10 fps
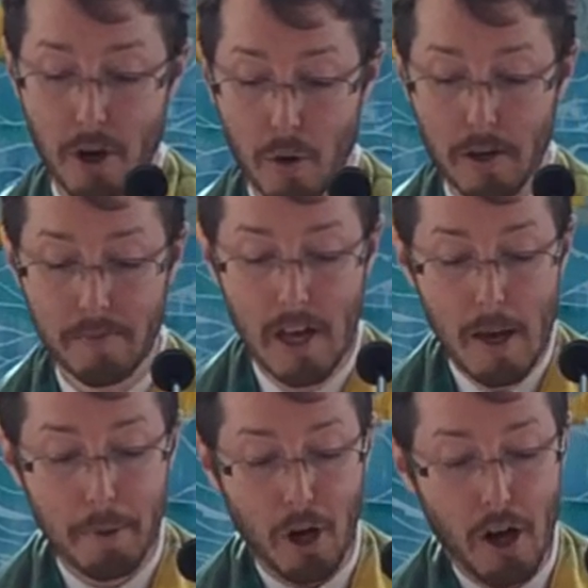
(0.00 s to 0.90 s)
Noah,
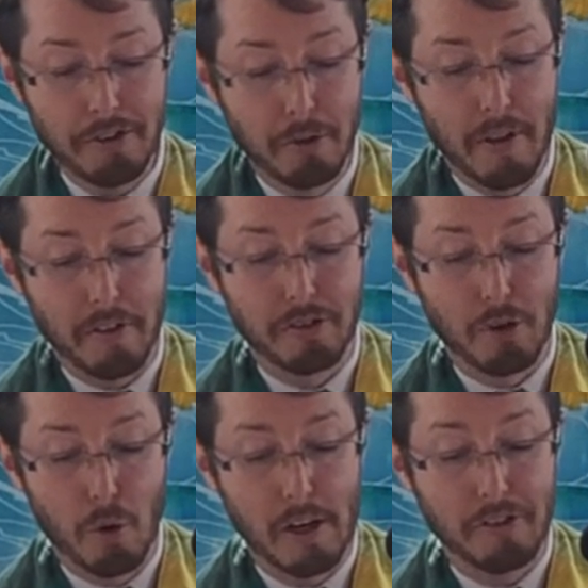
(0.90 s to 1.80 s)
but also that the
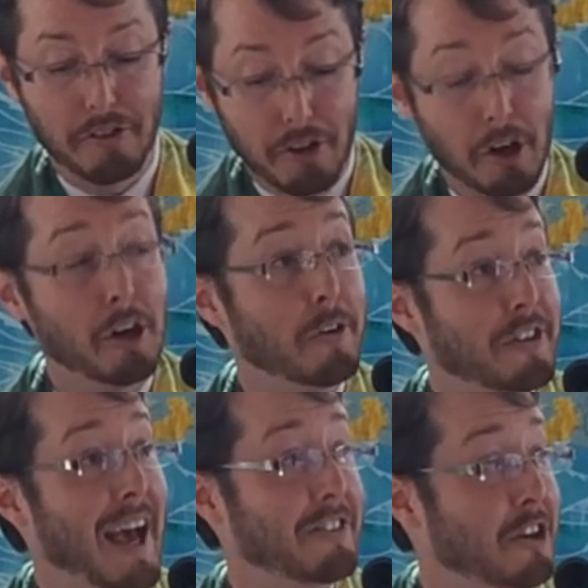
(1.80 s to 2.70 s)
story
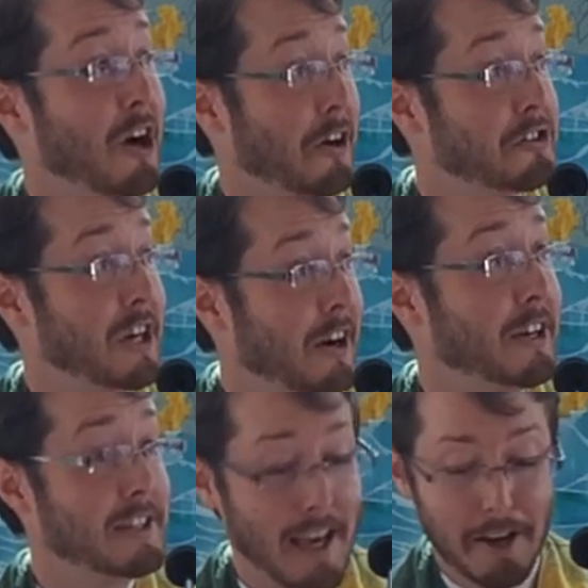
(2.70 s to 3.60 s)
serves as a
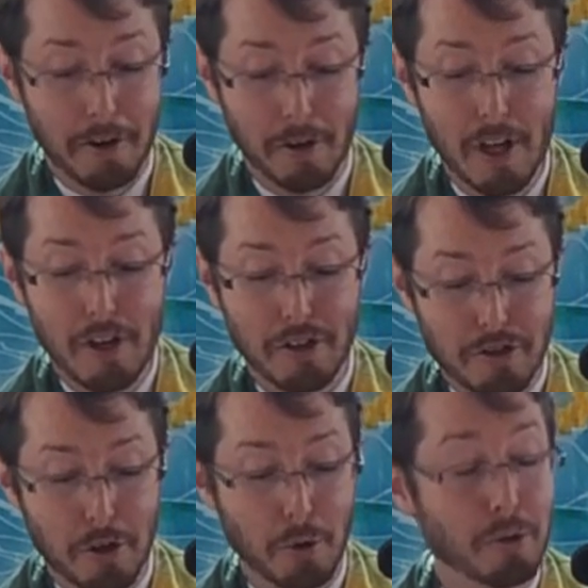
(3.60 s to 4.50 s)
cautionary tale to
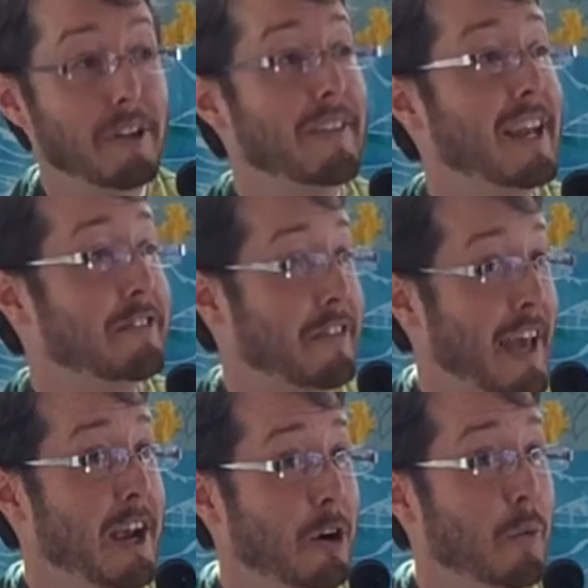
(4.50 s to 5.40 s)
children that if
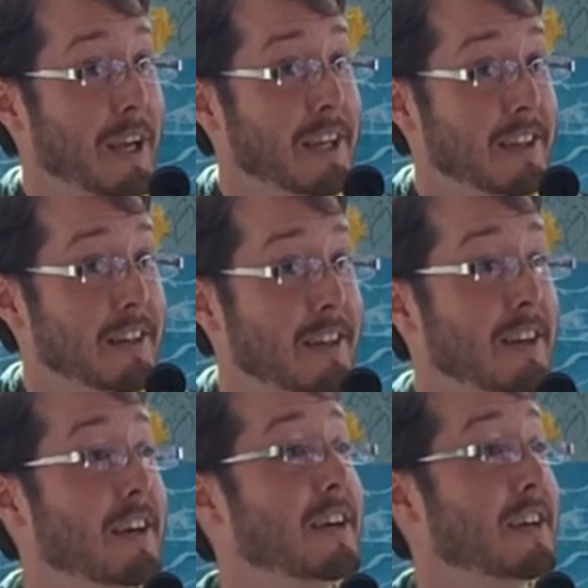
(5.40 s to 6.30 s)
they are wicked,
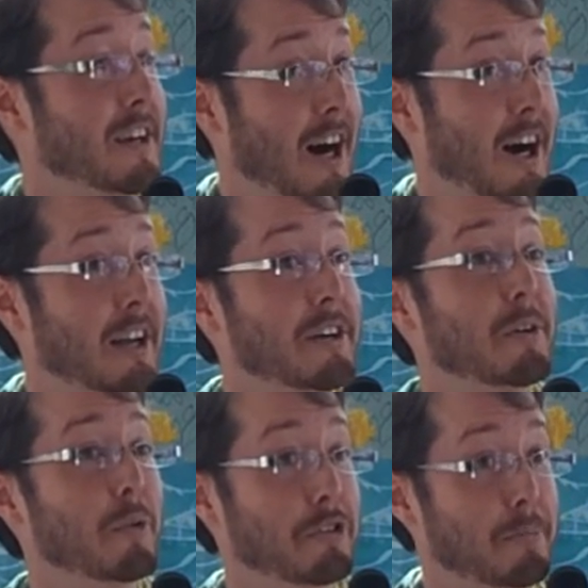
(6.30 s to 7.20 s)

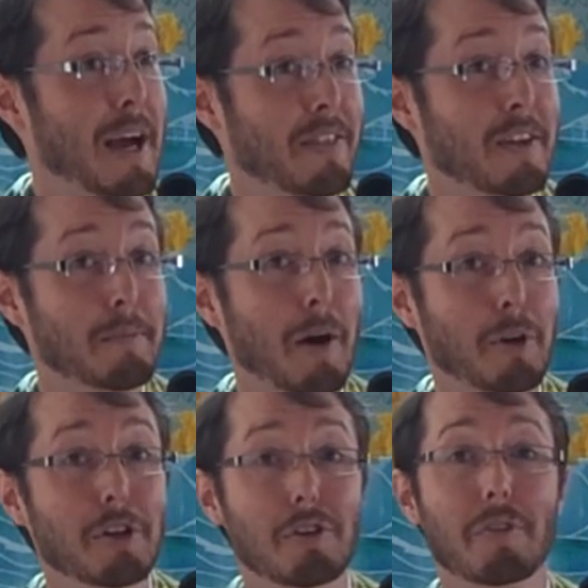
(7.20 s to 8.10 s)
God will smite them. I
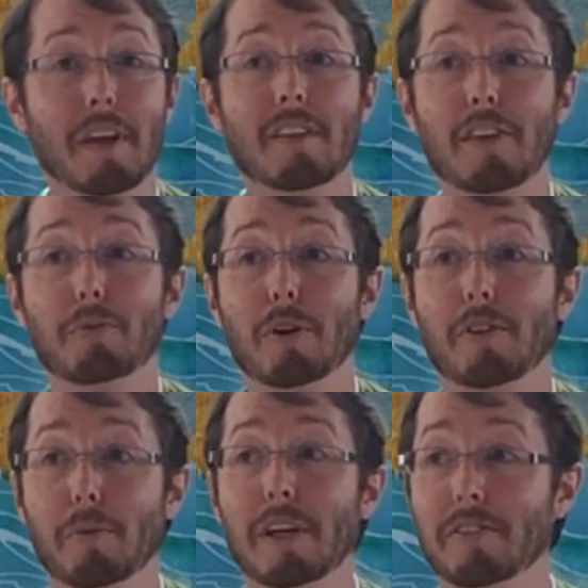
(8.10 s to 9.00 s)
really do think that's one
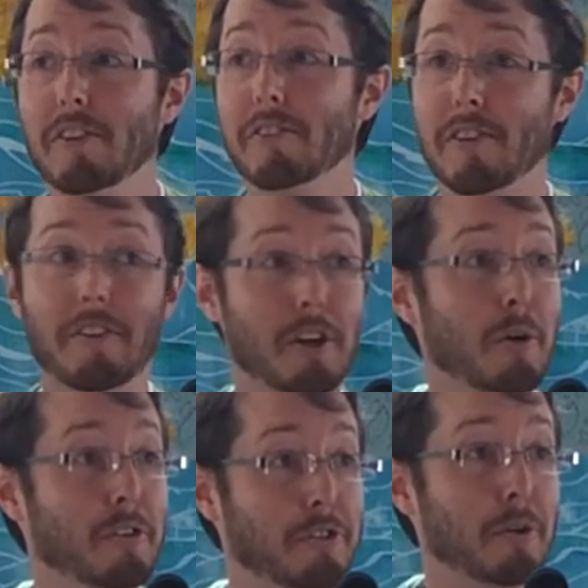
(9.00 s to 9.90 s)
of the reasons that the
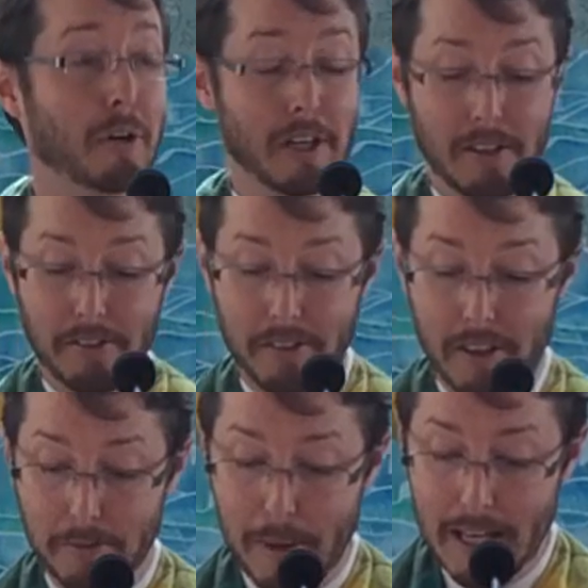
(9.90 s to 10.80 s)
Noah story is,
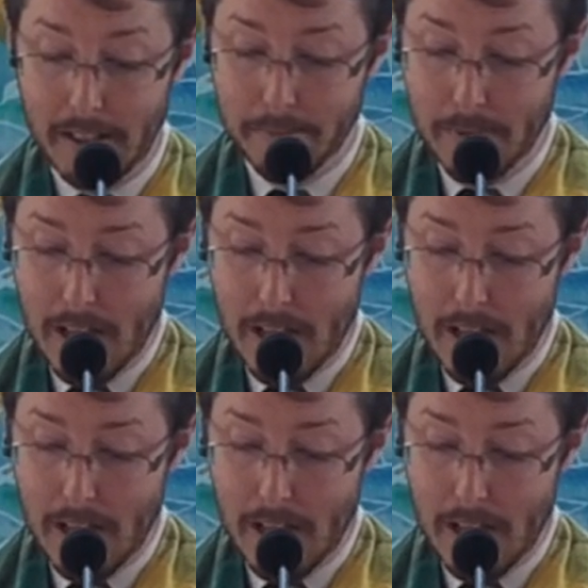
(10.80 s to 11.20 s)
is painted.